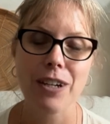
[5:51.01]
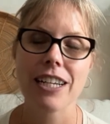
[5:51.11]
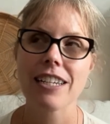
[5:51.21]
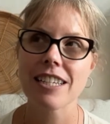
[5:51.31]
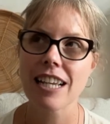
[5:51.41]

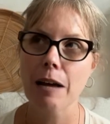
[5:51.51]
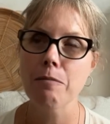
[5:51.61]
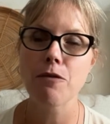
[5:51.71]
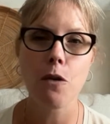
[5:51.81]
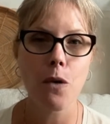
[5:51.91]

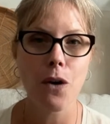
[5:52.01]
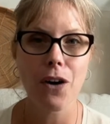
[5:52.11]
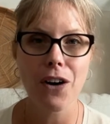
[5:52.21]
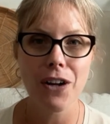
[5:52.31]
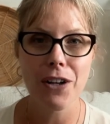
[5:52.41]
except
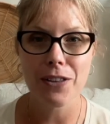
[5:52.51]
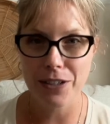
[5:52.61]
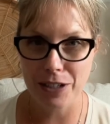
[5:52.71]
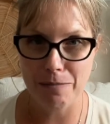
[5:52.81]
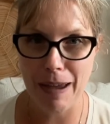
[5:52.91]
for the
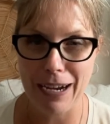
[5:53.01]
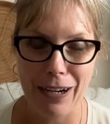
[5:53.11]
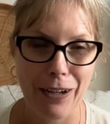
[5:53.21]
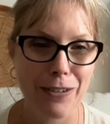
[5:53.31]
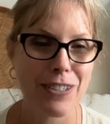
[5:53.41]

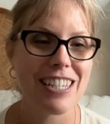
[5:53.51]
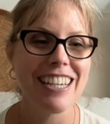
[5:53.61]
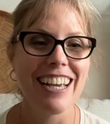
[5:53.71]
tomatoes,